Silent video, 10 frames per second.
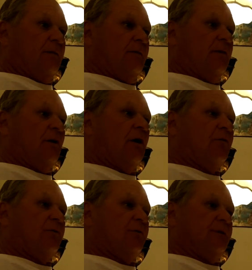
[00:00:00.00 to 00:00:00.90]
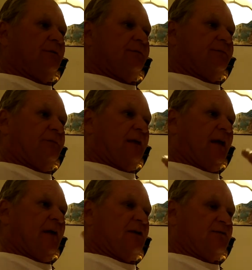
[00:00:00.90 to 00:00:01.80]
The longer the
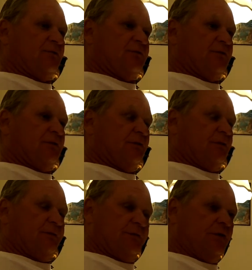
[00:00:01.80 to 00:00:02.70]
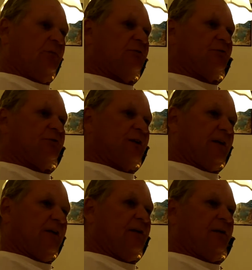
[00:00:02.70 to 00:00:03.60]
gas was, or the fumes was
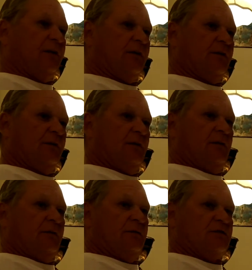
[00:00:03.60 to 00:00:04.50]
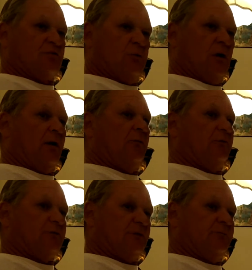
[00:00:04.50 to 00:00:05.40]
in there, the swelling
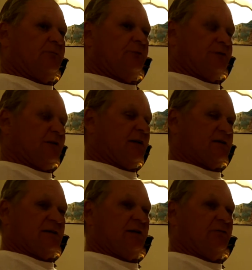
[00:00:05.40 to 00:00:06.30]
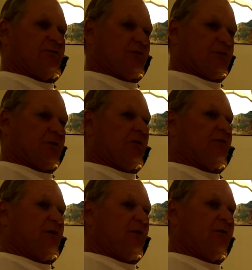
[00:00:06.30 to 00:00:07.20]
was persist. It was
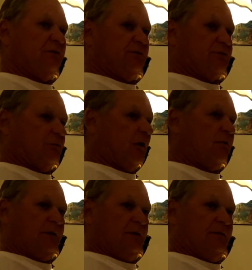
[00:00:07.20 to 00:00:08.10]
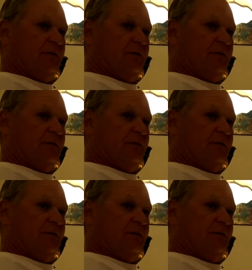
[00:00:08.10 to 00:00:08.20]
continuous swelling.